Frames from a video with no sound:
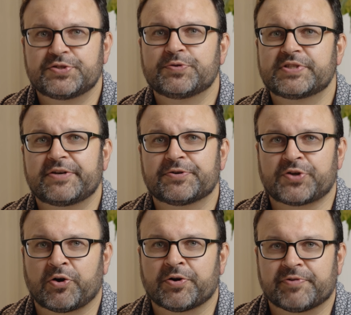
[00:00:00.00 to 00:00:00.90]
newsletters
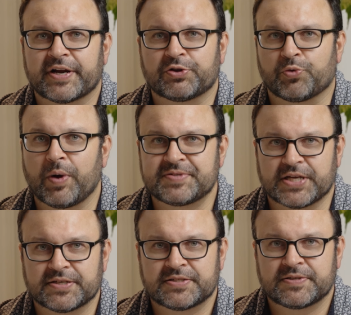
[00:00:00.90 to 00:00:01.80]
aren't regular
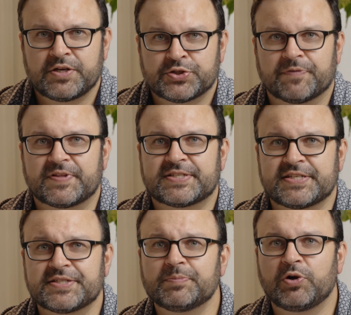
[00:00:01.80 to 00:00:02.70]
websites. So if the
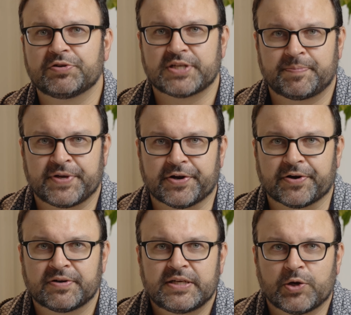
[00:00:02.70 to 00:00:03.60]
system holds up
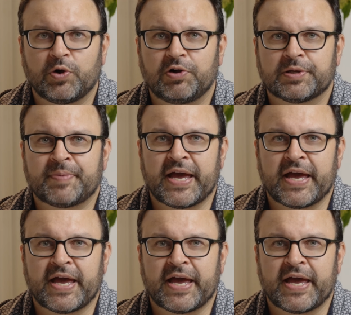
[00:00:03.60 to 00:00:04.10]
here, it will hold up